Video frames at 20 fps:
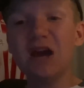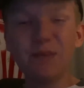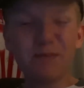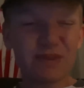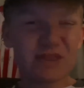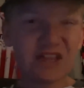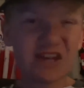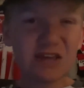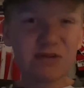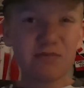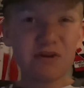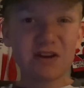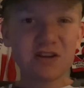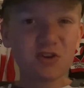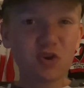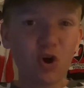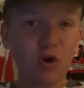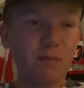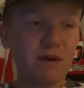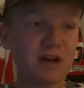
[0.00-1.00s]
But then he
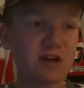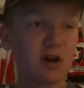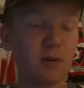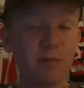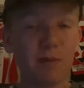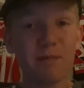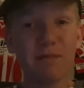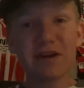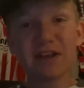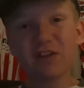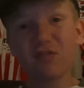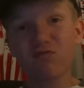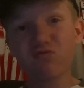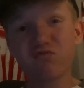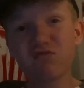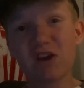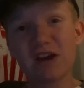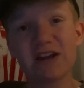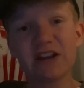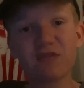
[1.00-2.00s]
got back up and made a
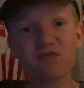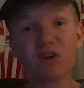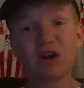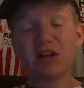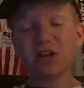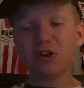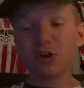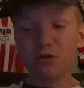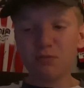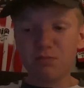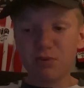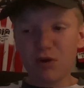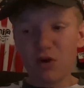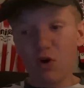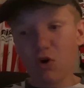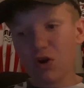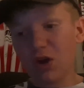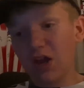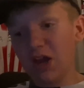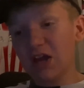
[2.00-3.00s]
really, really good
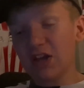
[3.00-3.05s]
block.